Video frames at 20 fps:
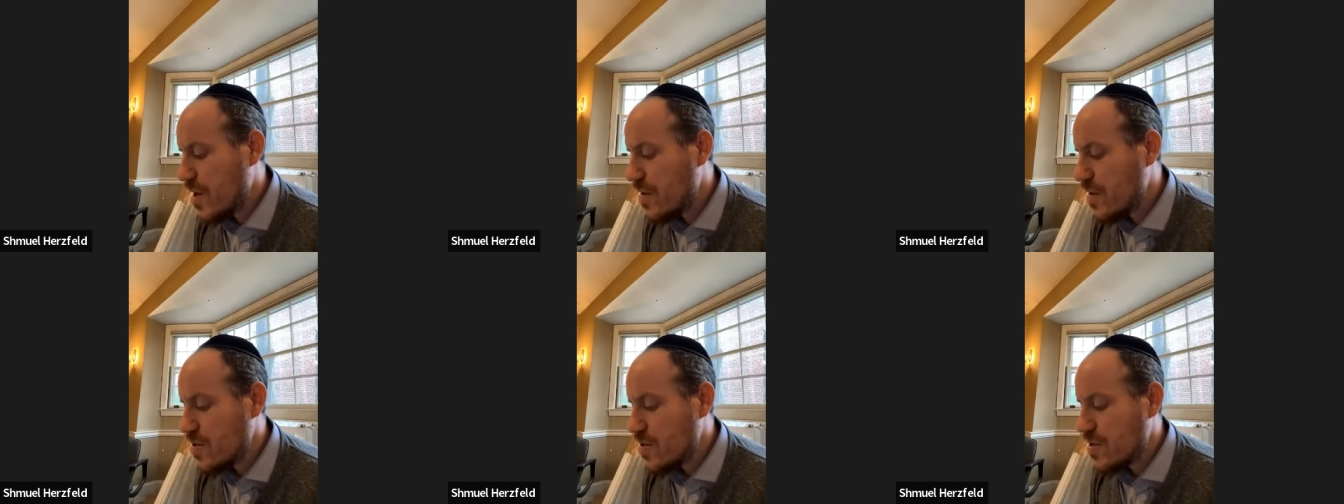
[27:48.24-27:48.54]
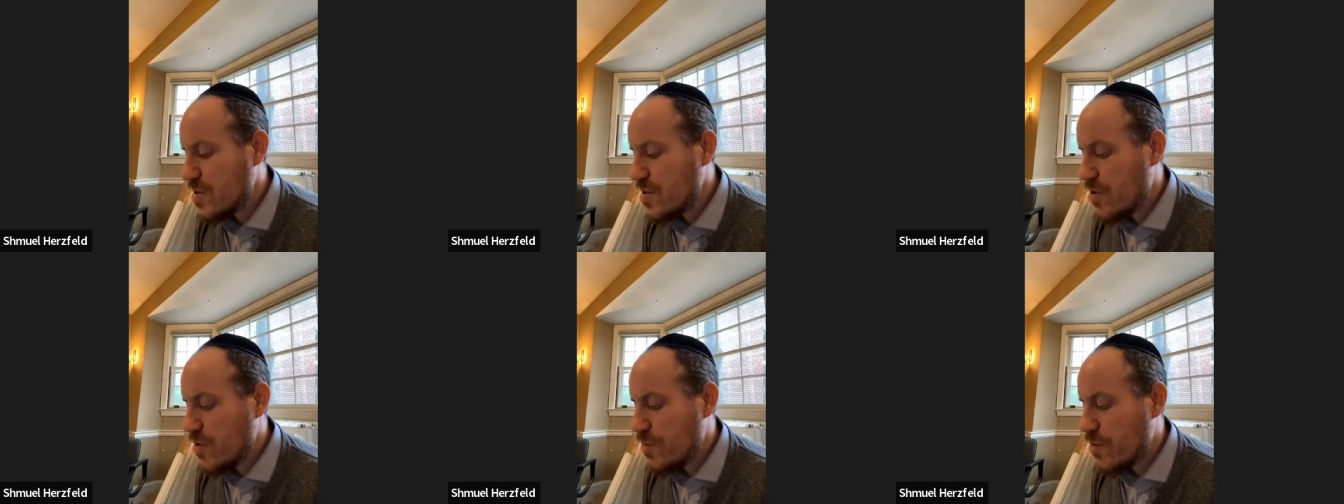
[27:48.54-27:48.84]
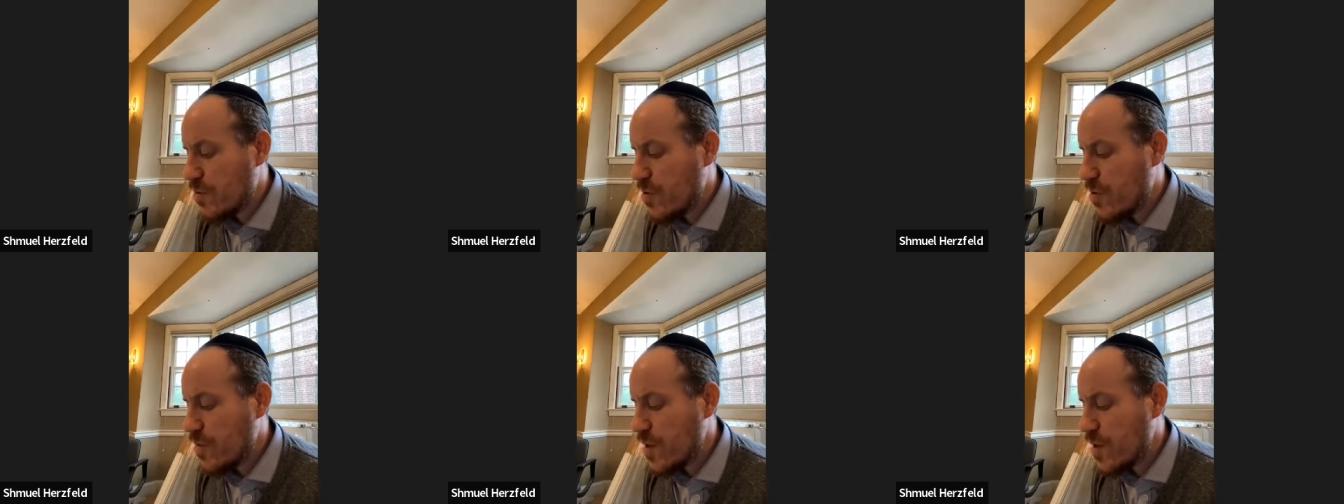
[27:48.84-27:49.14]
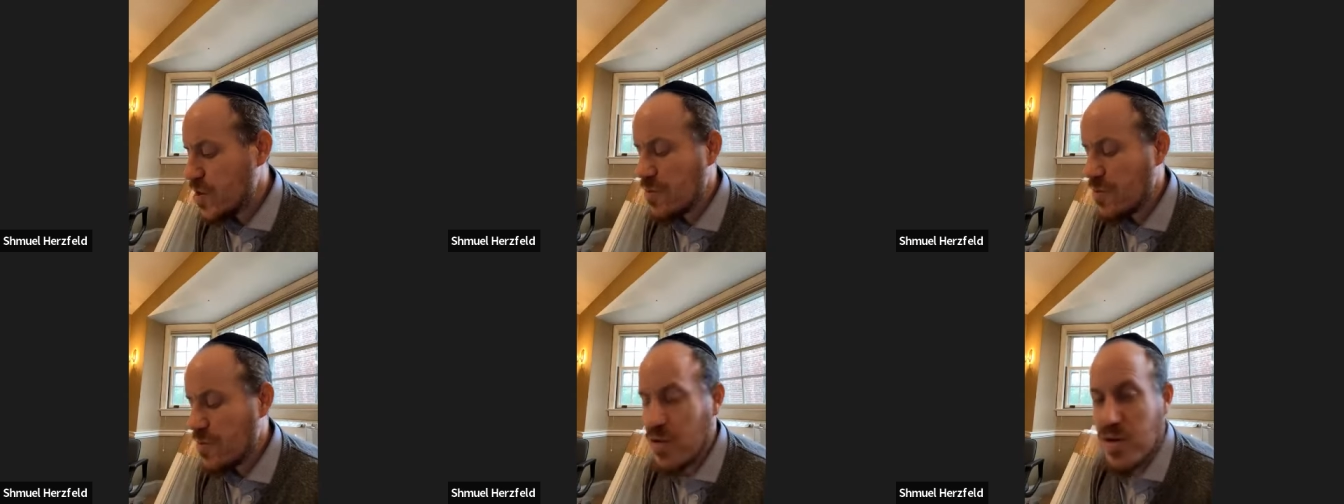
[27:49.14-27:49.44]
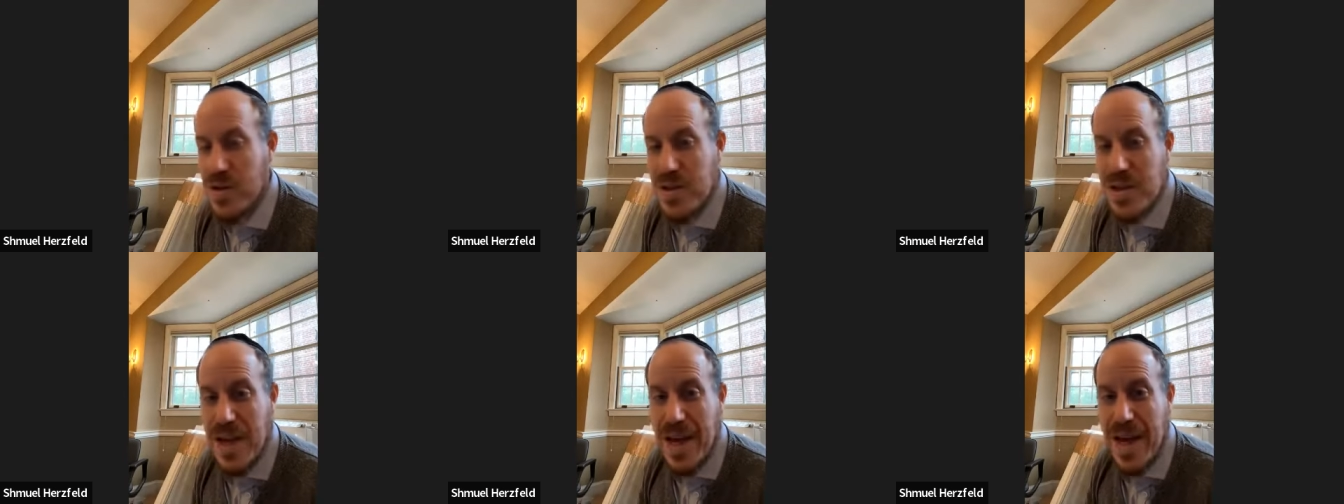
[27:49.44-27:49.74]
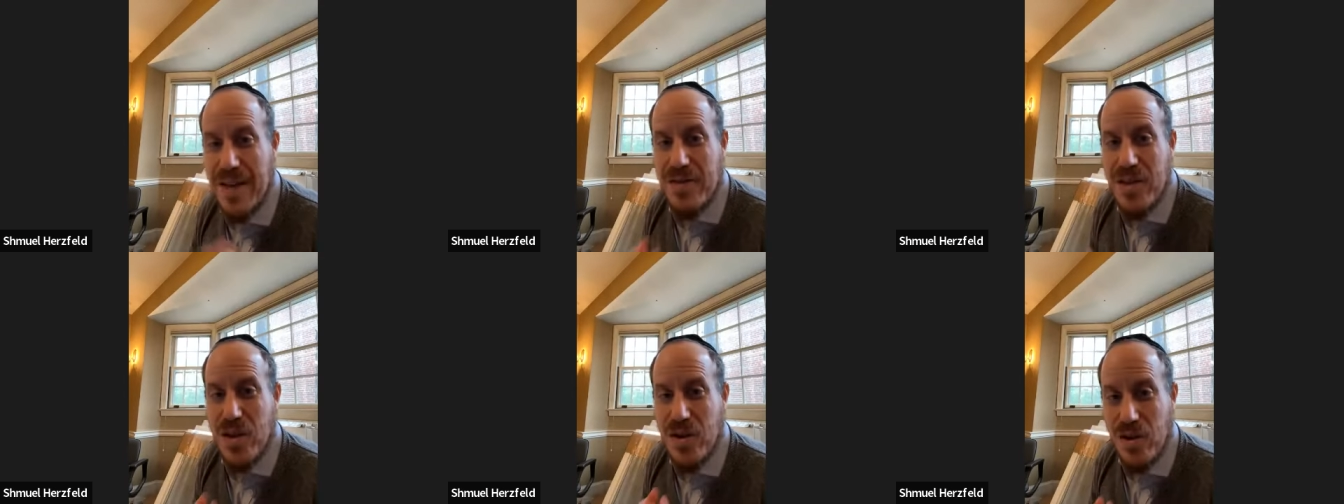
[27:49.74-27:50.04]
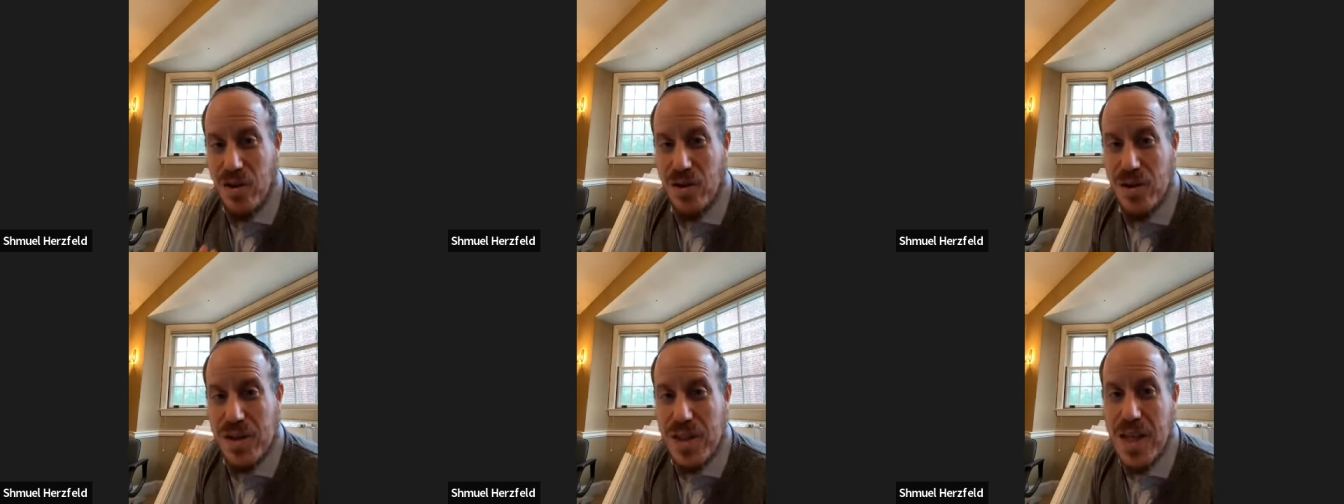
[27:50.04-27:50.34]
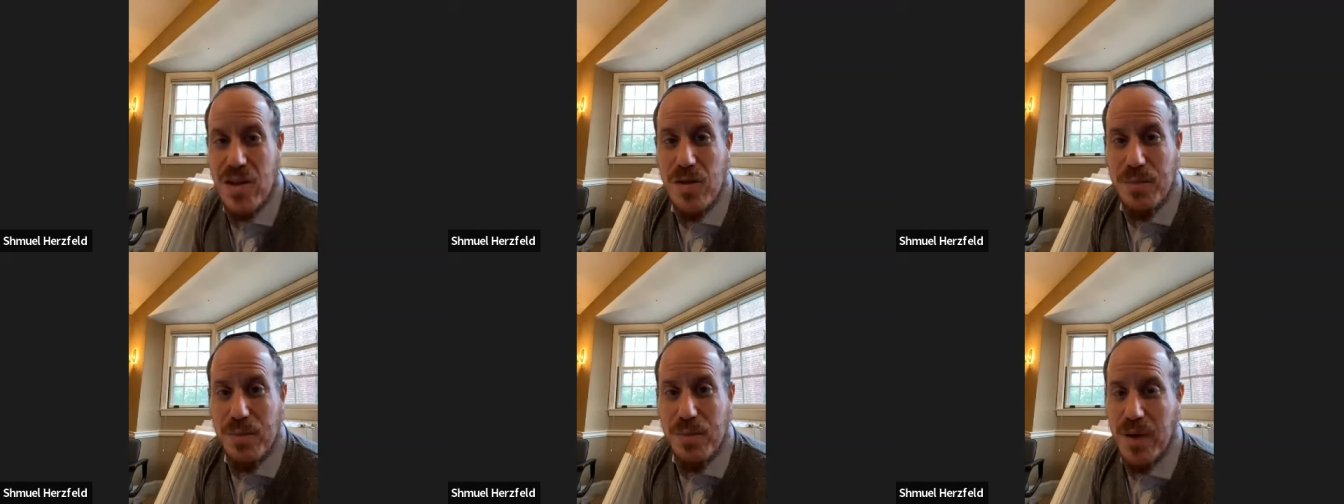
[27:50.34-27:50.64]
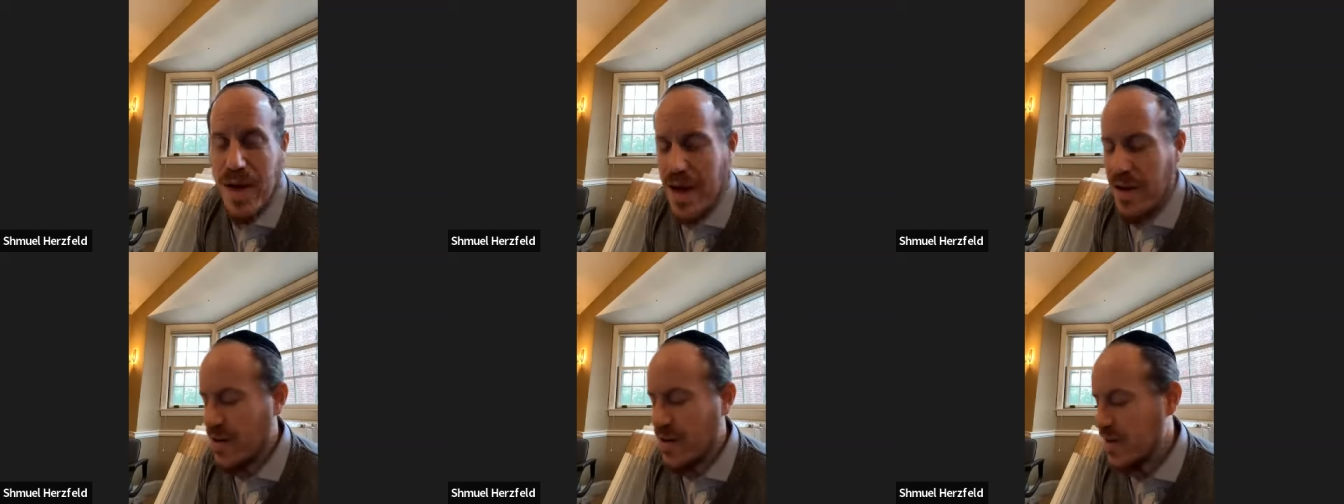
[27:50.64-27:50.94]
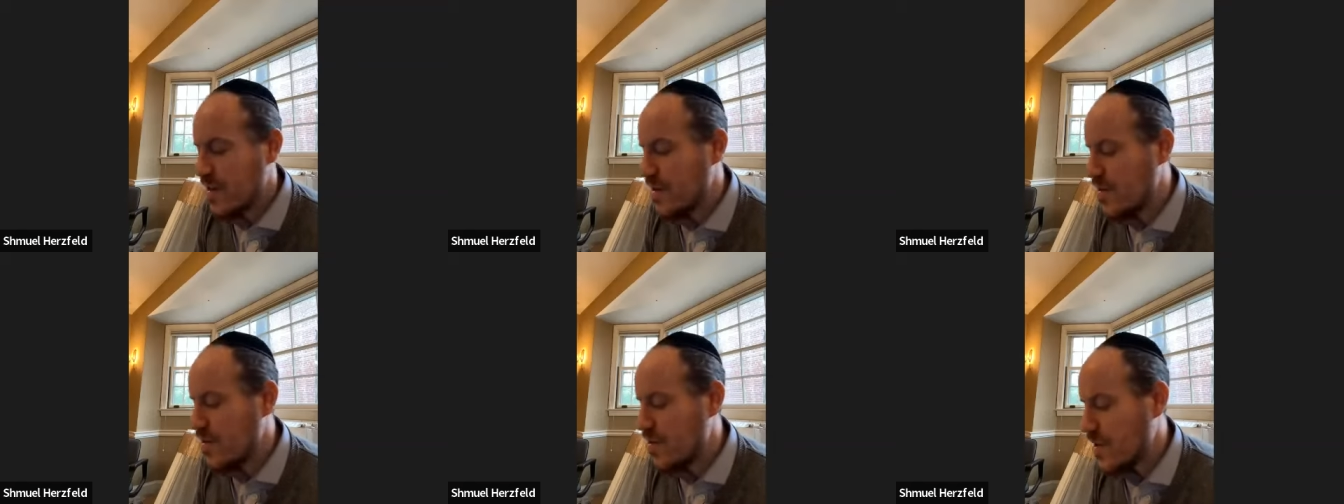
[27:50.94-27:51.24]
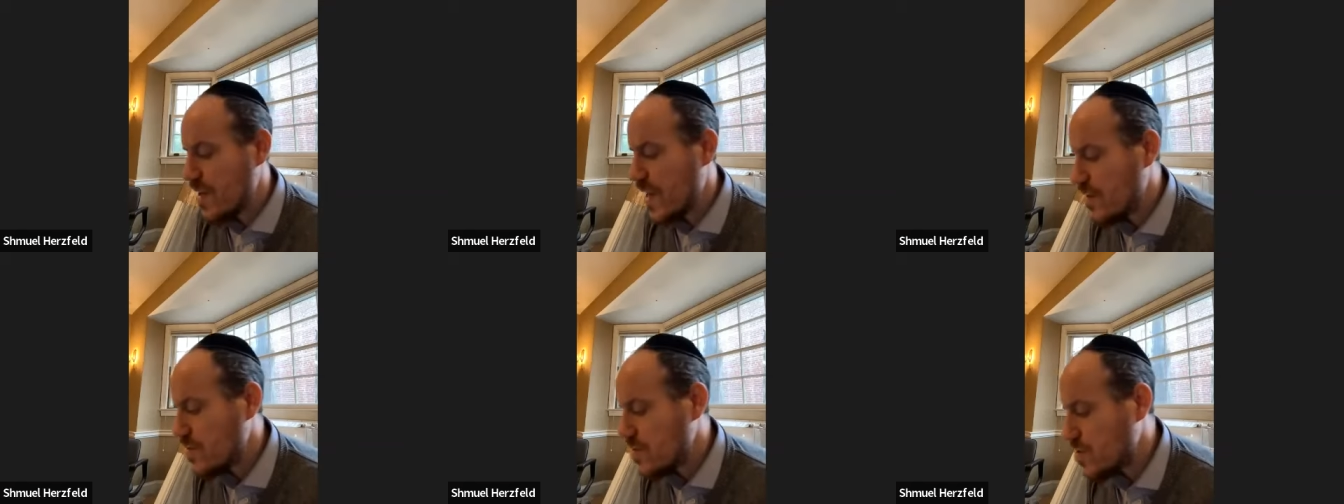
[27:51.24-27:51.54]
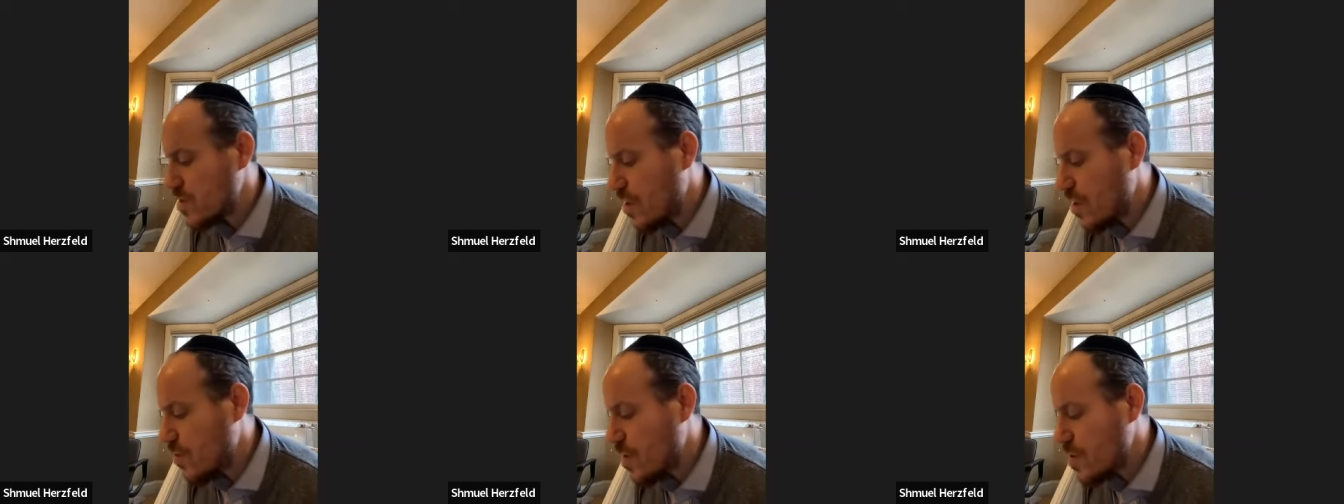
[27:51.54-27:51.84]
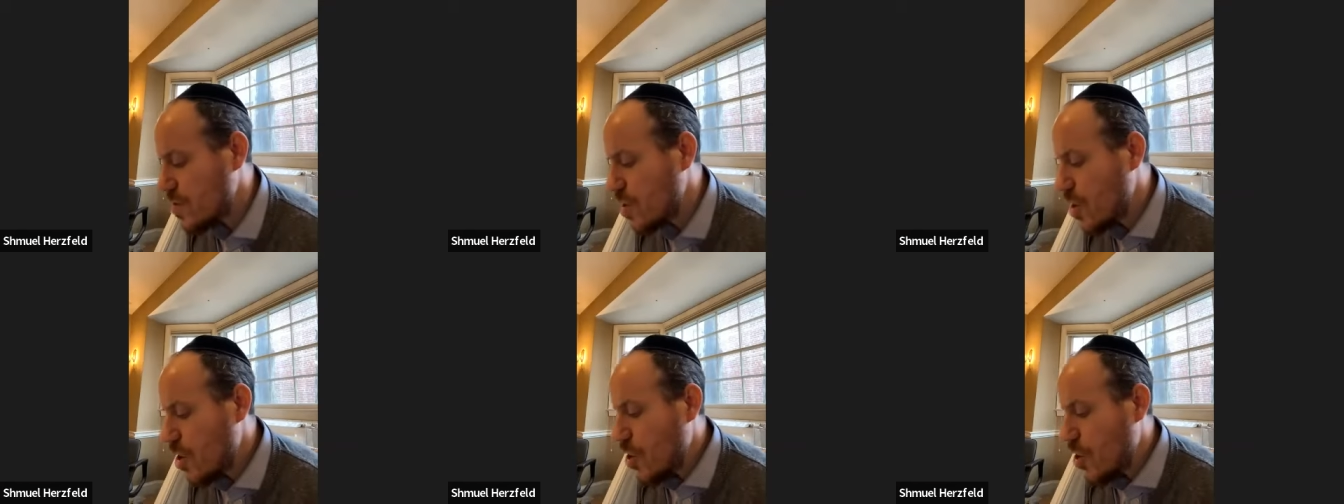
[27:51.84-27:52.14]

There's still a prohibition because you have the earth that you plowed and you can now sow it.